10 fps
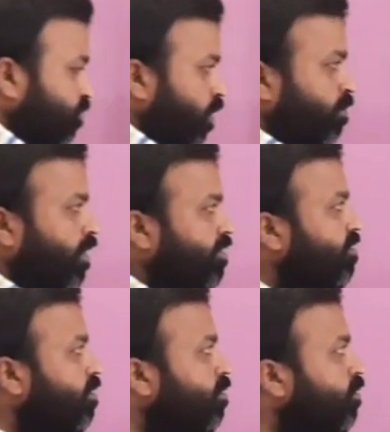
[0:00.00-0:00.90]

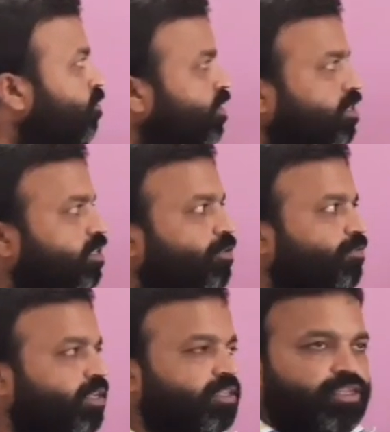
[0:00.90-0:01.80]
formulas using
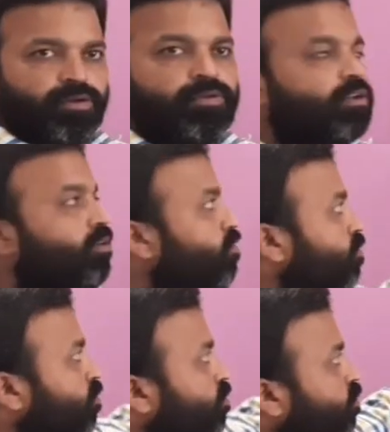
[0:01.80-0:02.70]
shifting theorem.
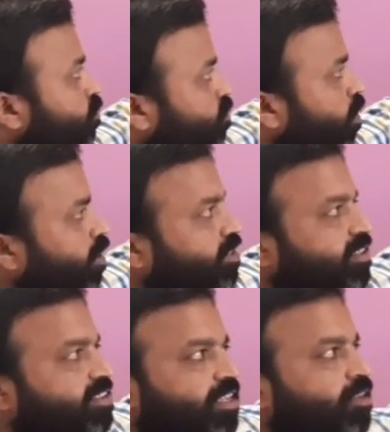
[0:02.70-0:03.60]
So to solve
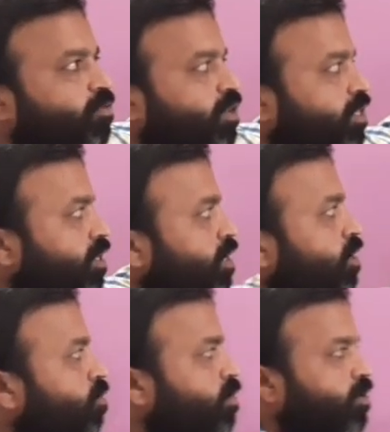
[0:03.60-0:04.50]
this
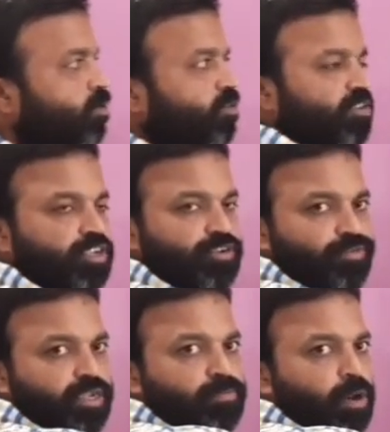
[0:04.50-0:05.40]
equation, we use the
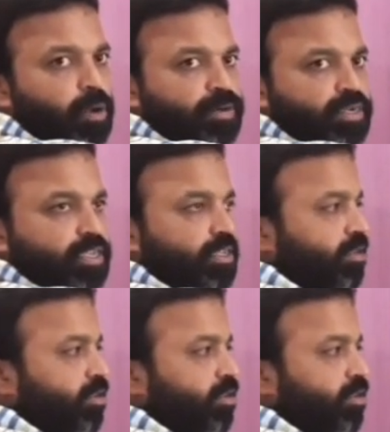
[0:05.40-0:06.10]
shifting property.